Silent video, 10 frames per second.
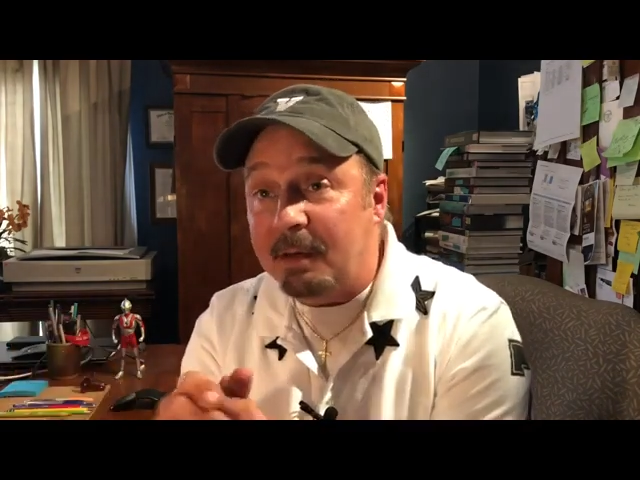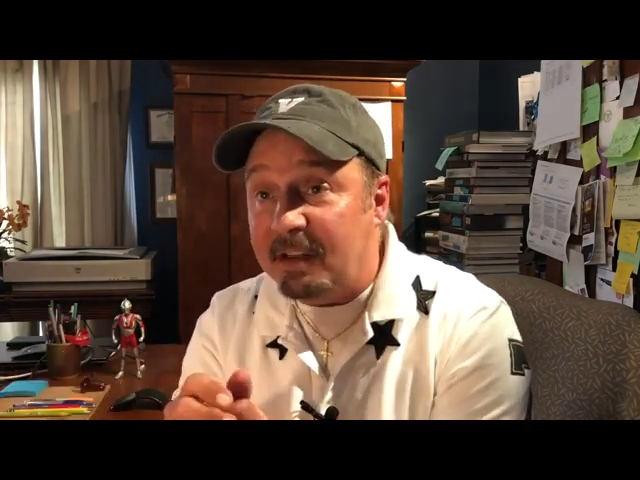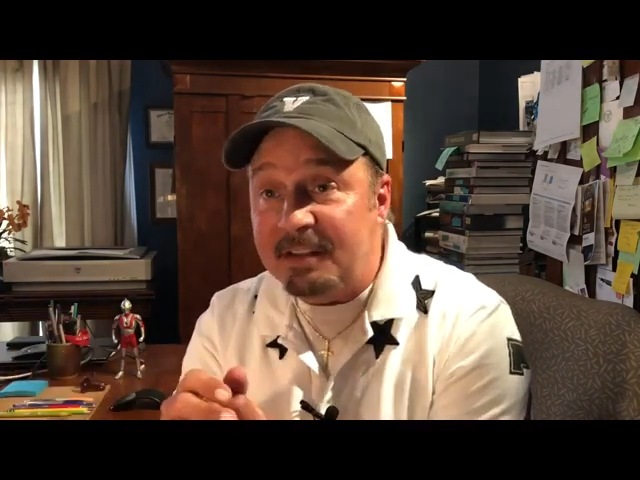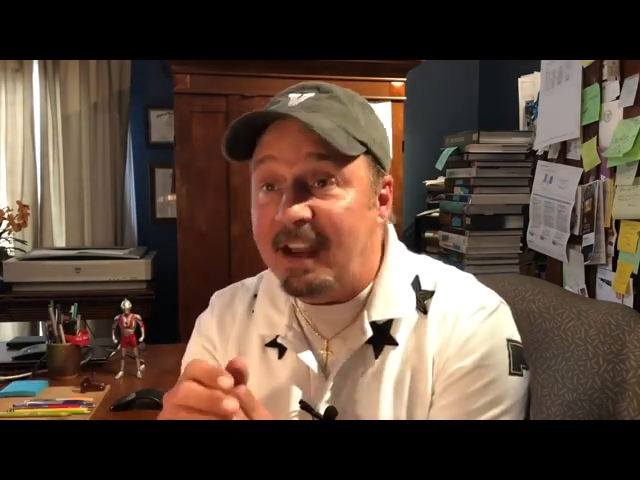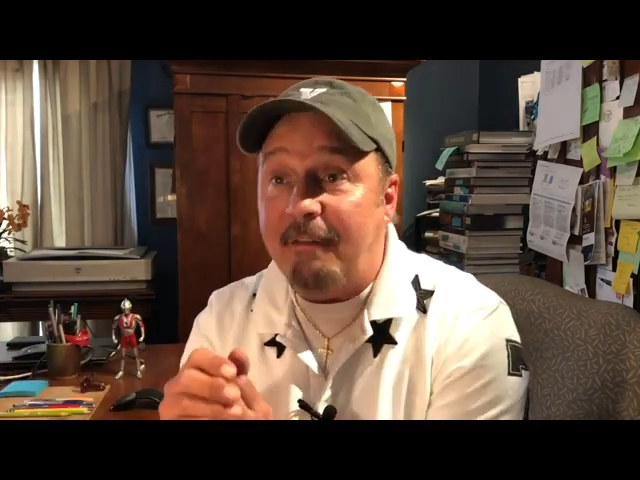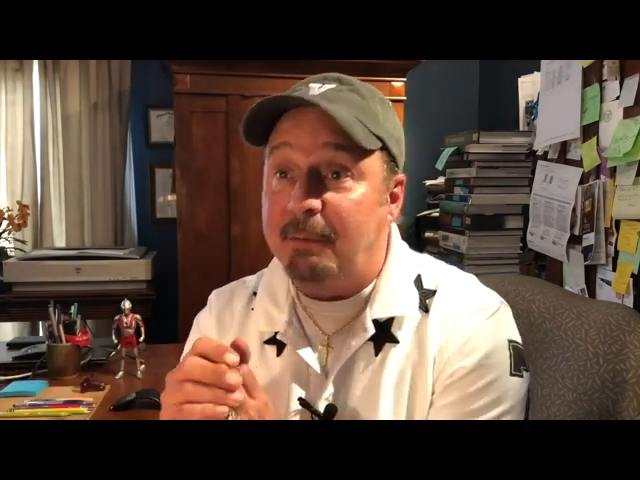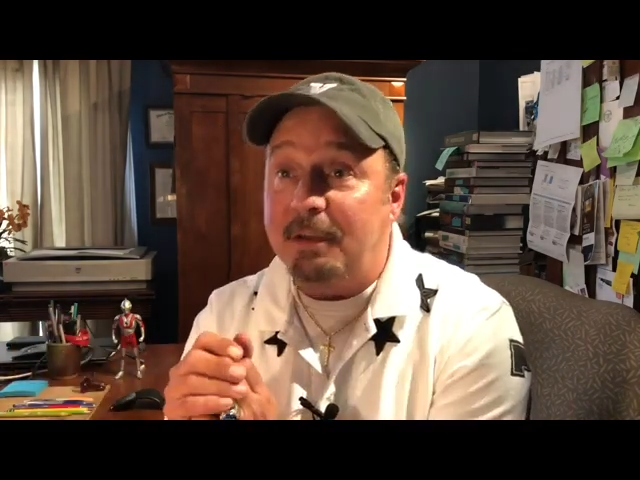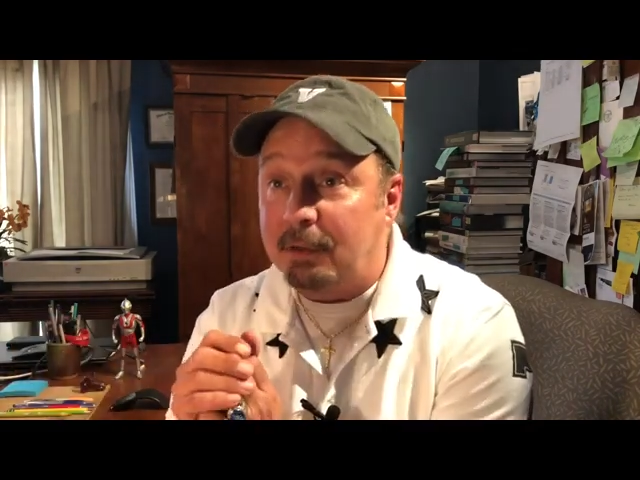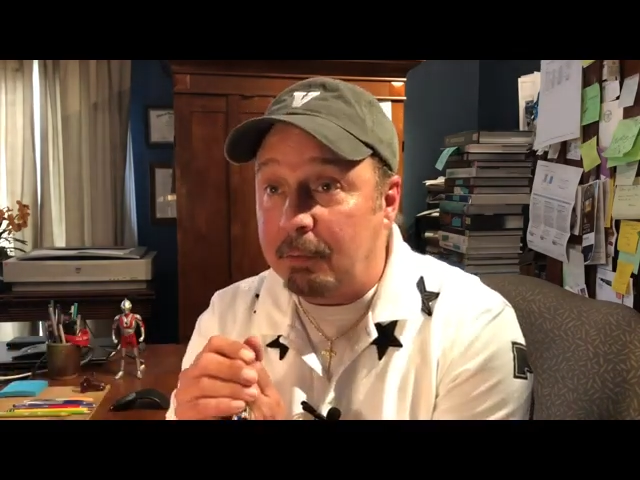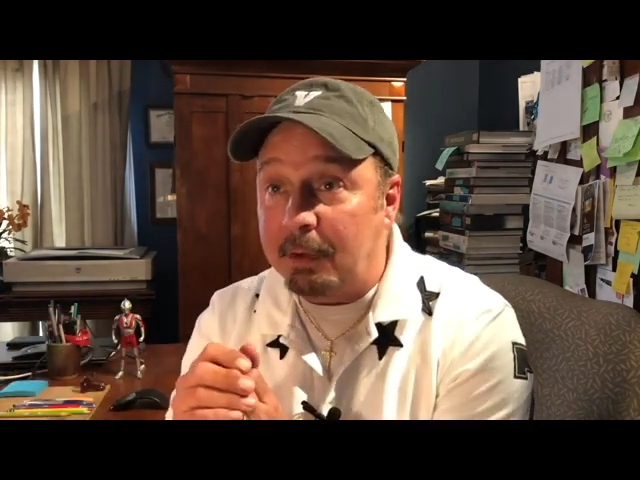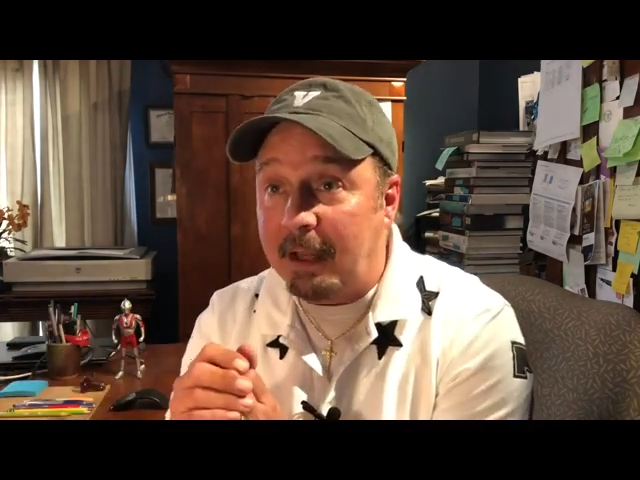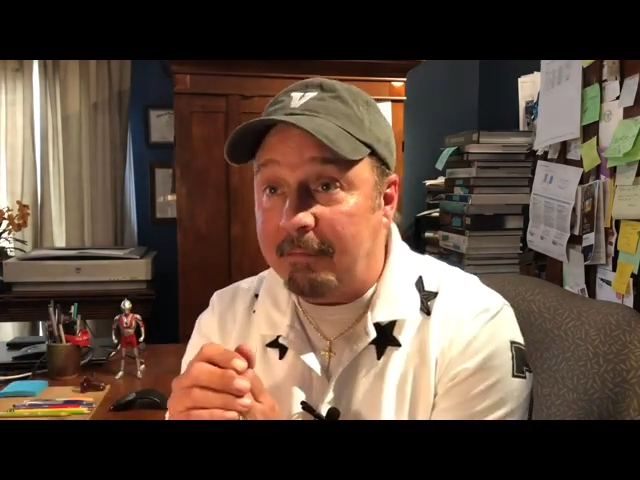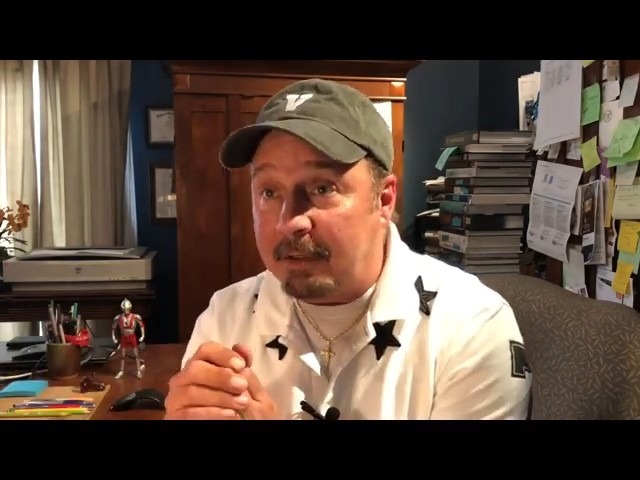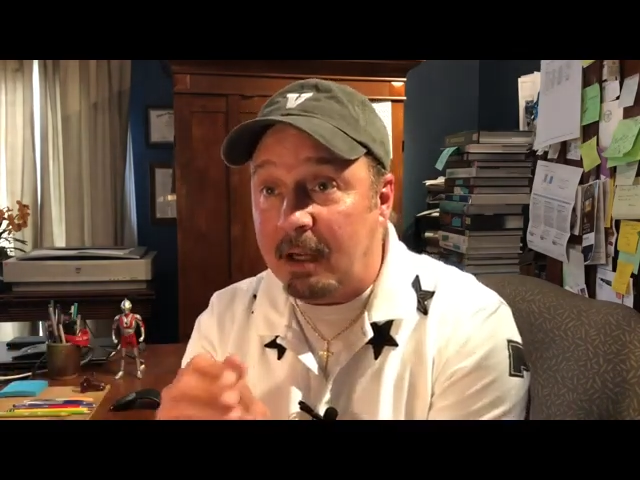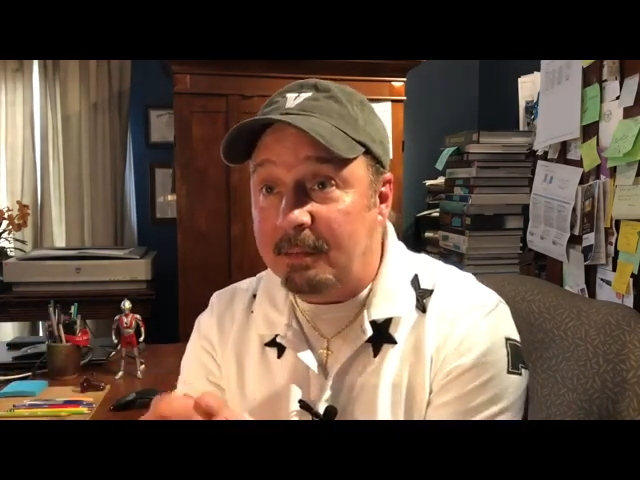It doesn't have to be two and a
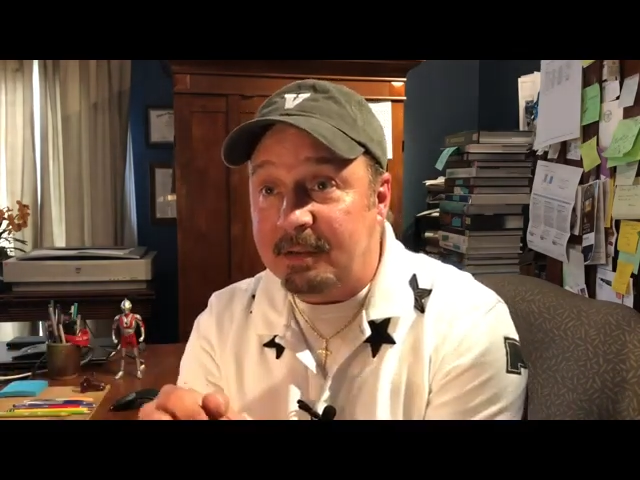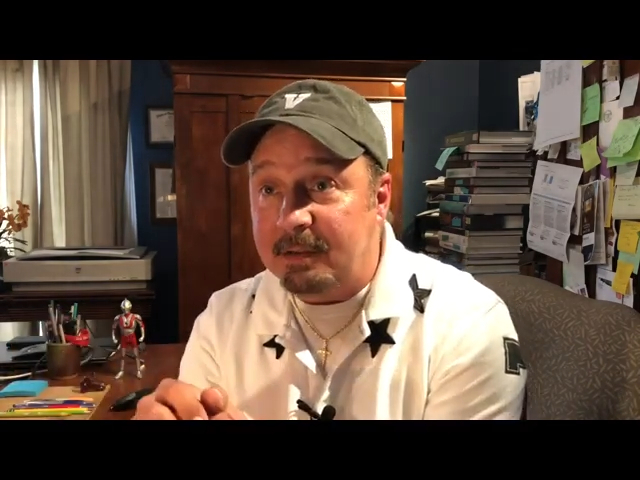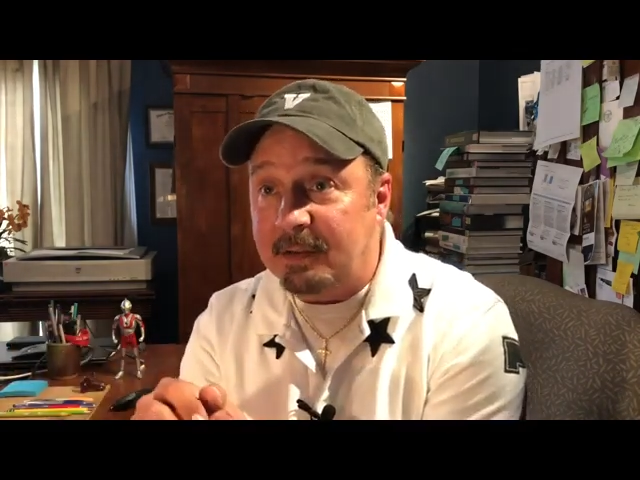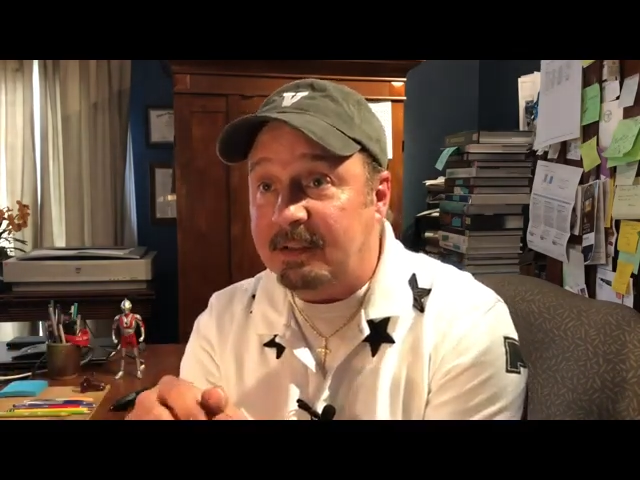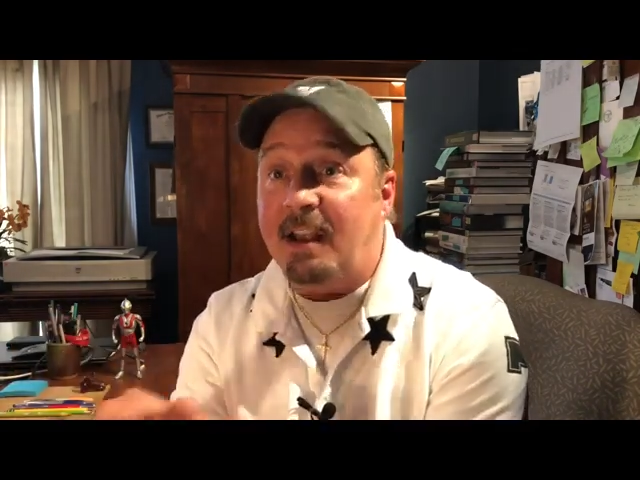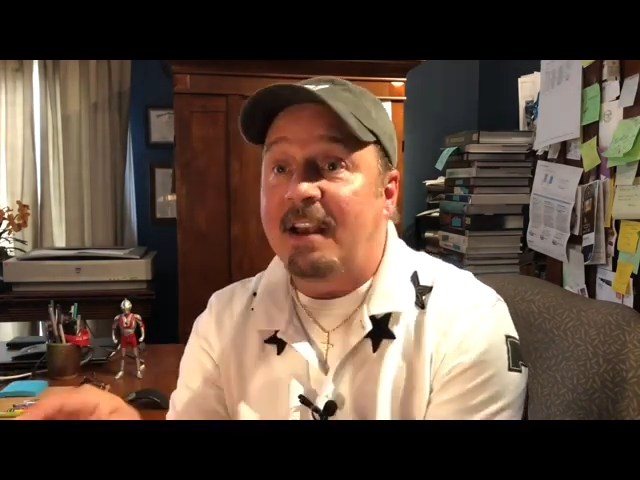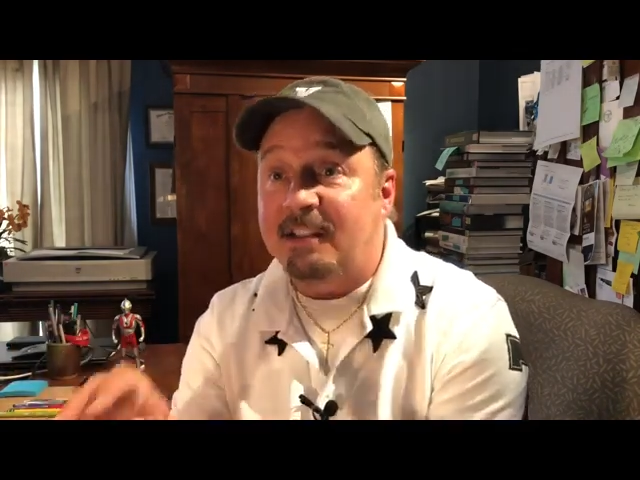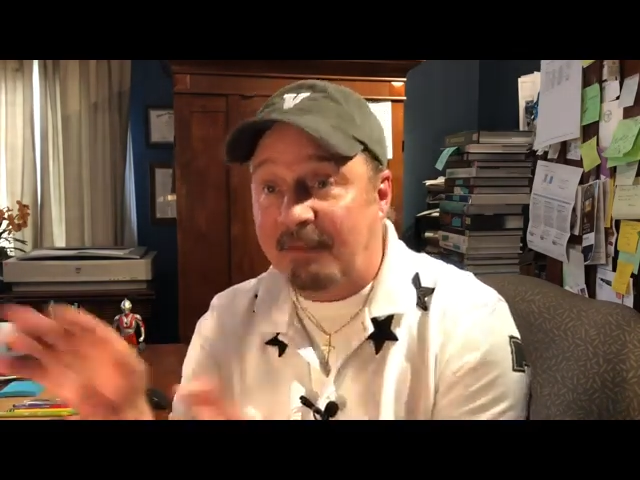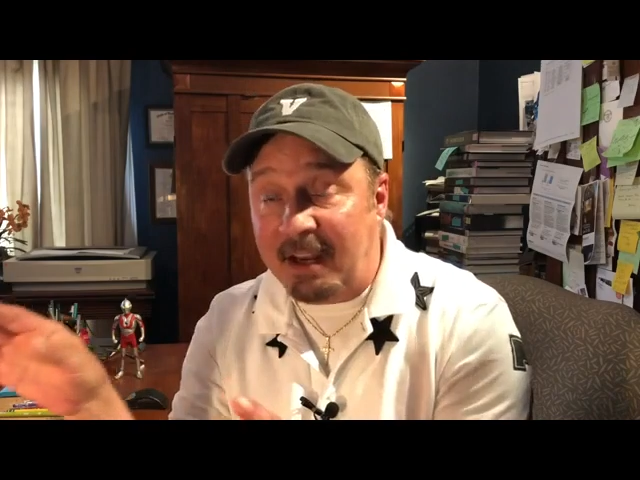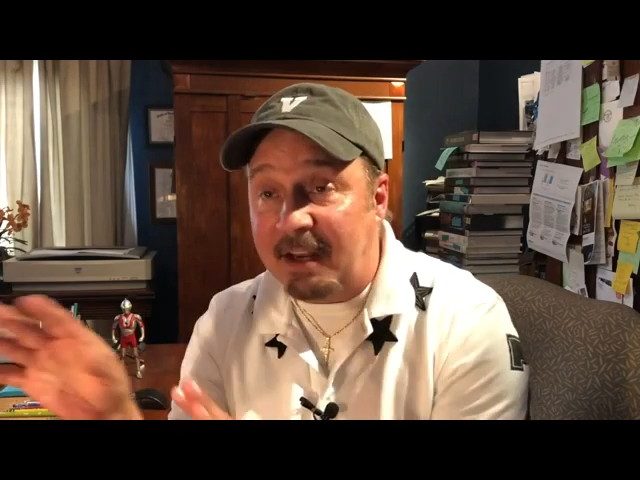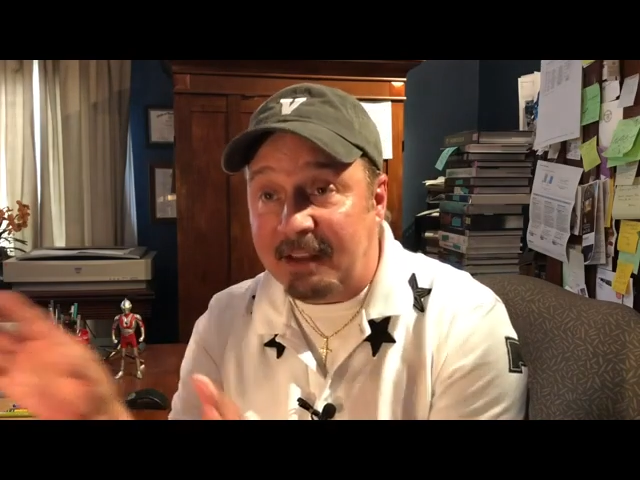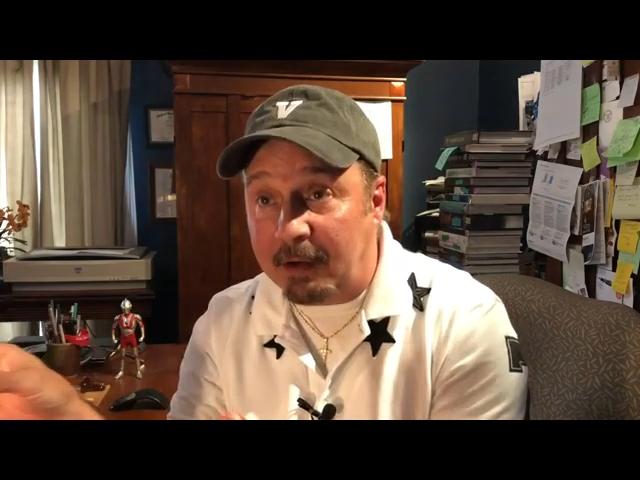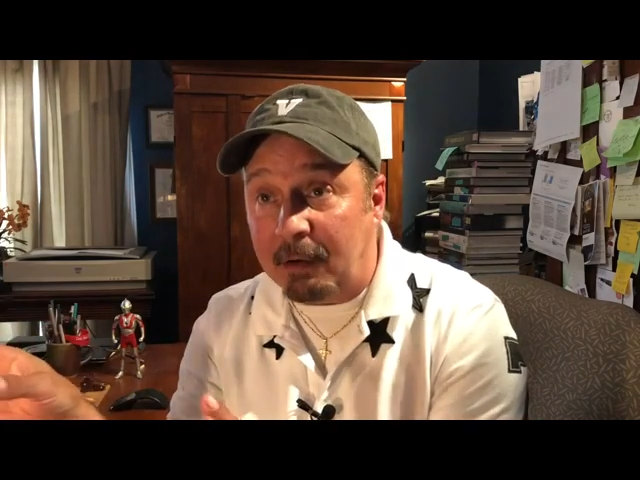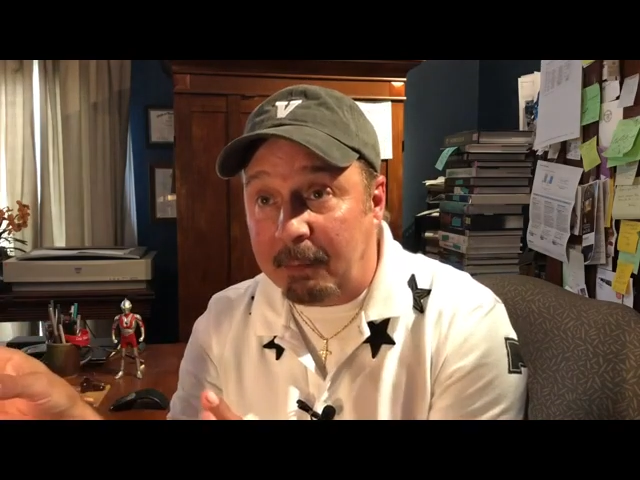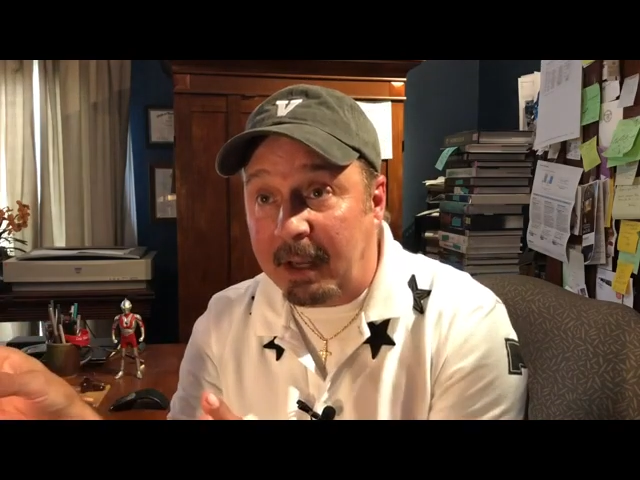half times the size of anything on a